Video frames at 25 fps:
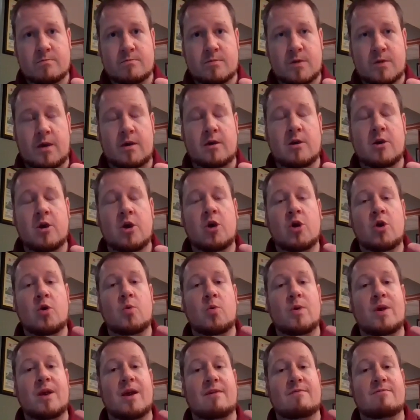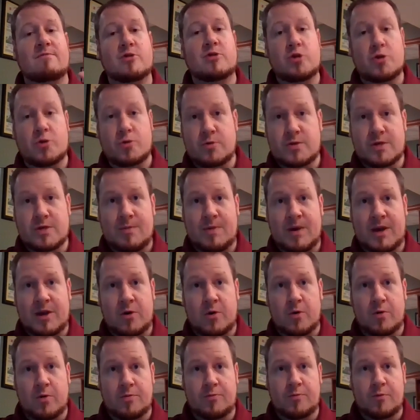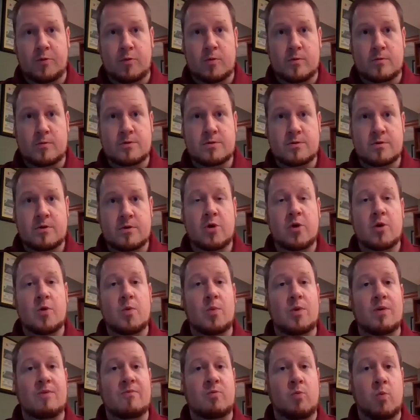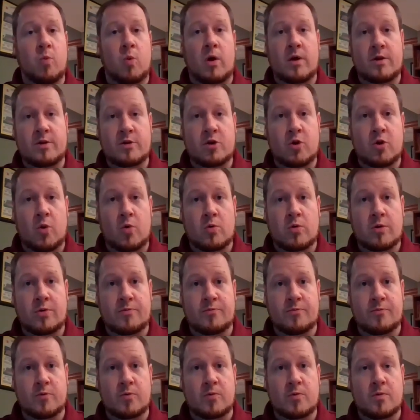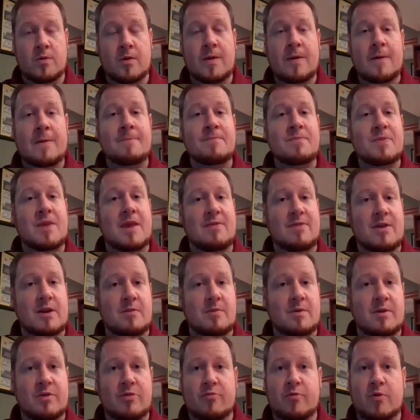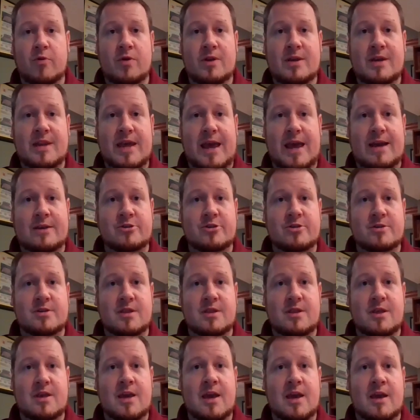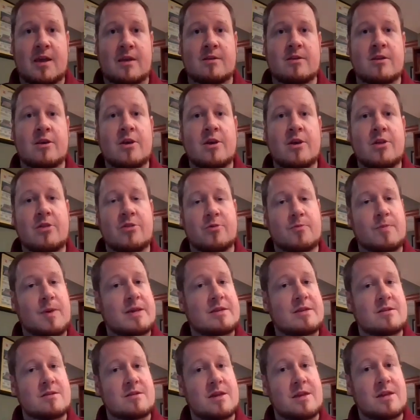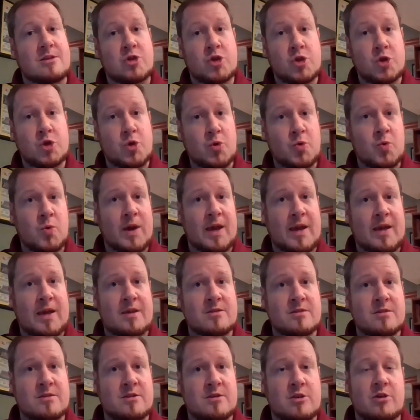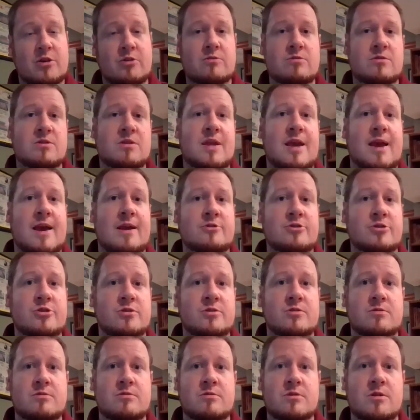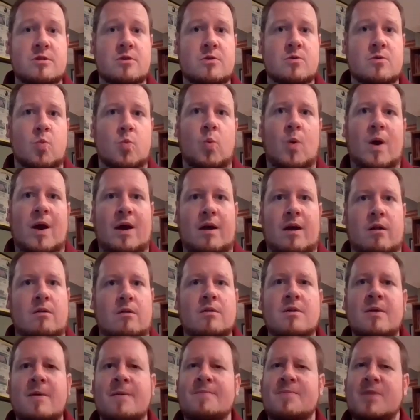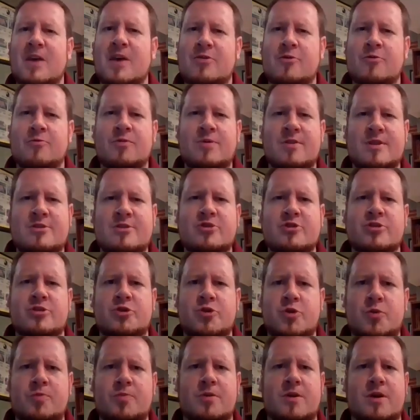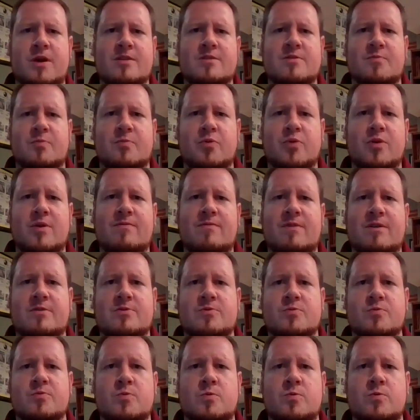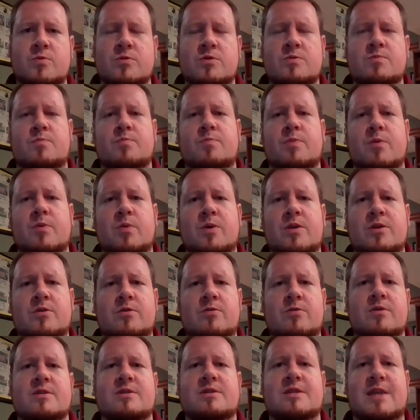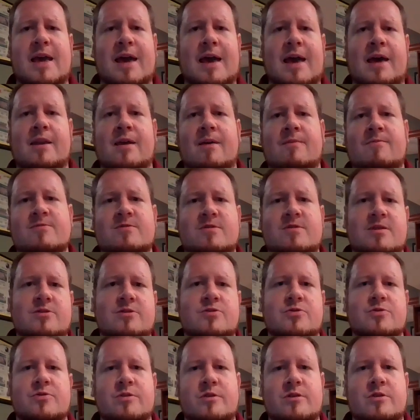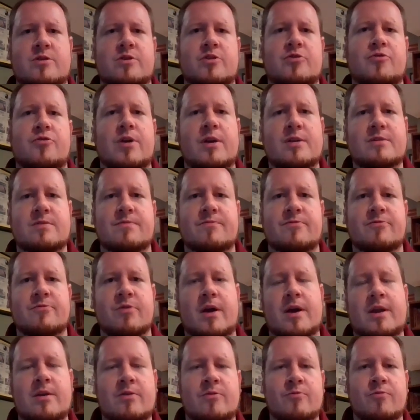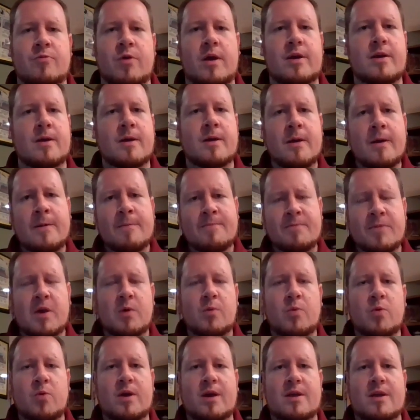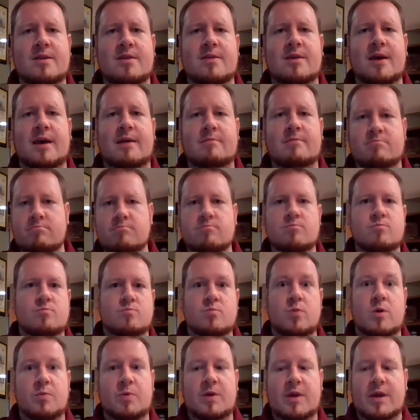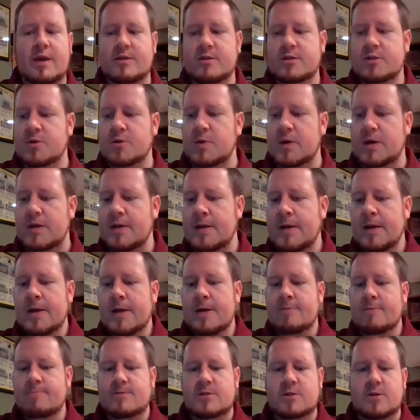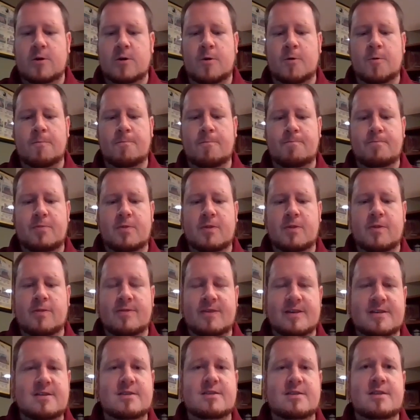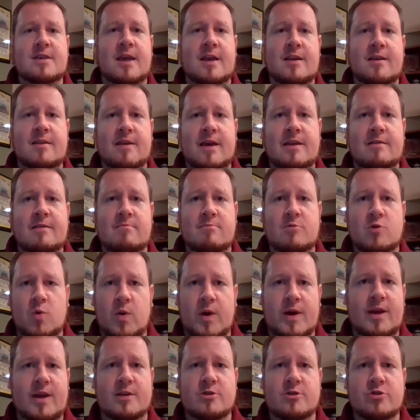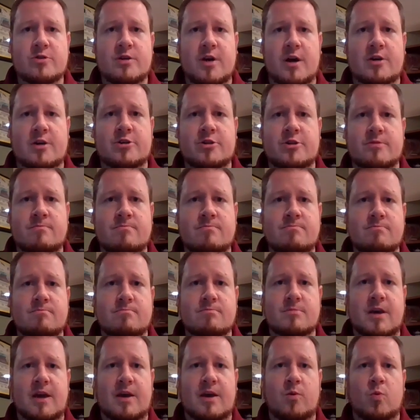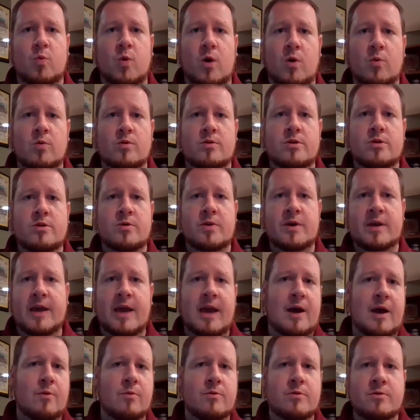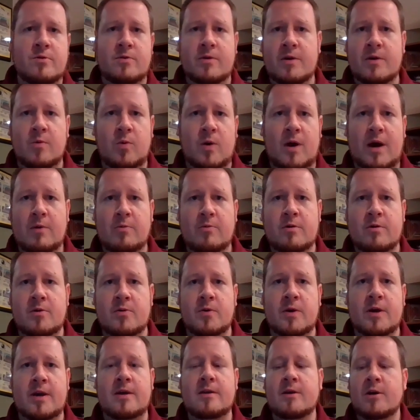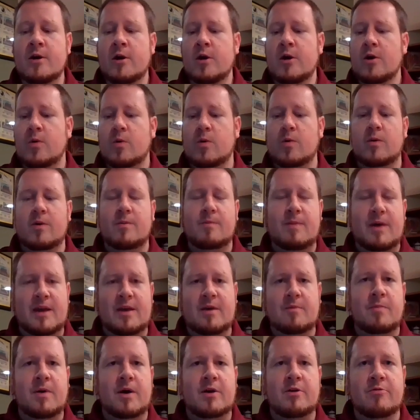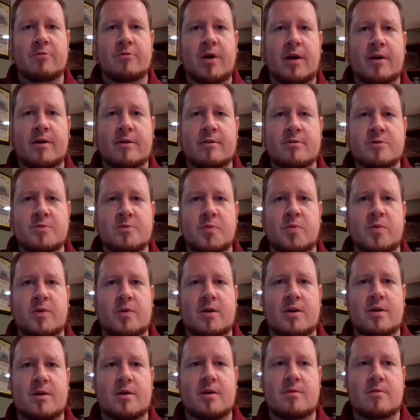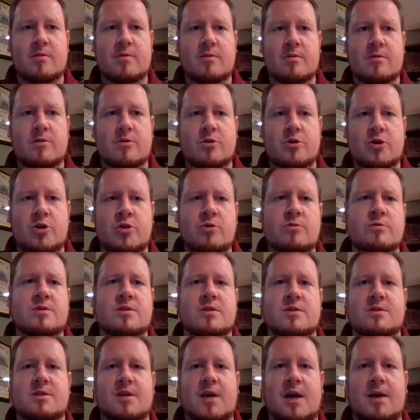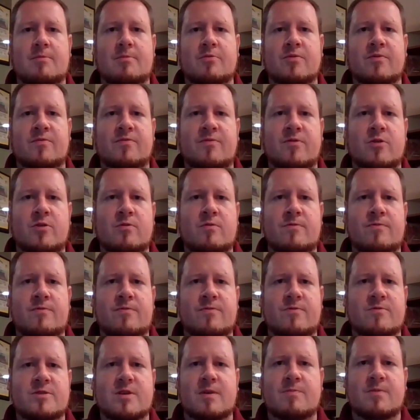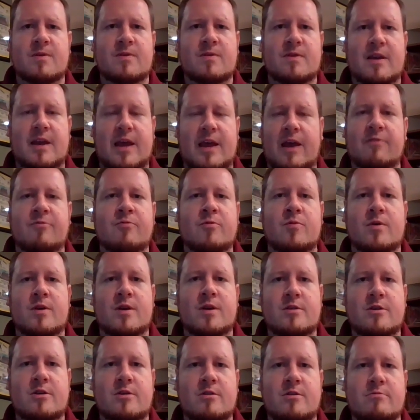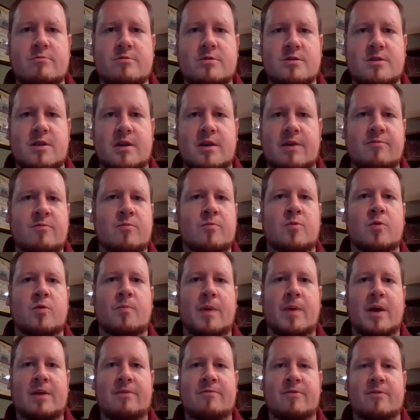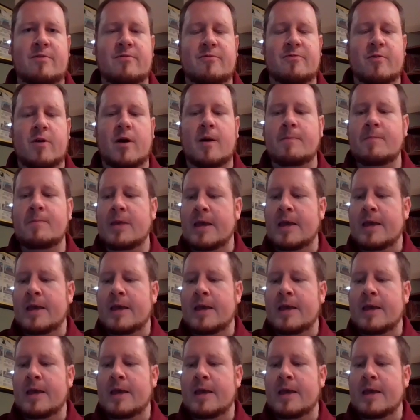Okay. We have 2 semicolon rules. We have 1 colon rule. And then I'm going to throw in dashes at the end. They're basically 2 ways to use dashes well. And they're really just duplicates of previous rules, but we do this to add emphasis or to create some variety in the writing. And we'll get to that when we get to it. So this is the end of that quick introduction. Okay, what we're doing, how we're doing it, why we're doing it. We want to make you better writers. We want to use this time to review for something that everyone can use, that everyone will benefit from.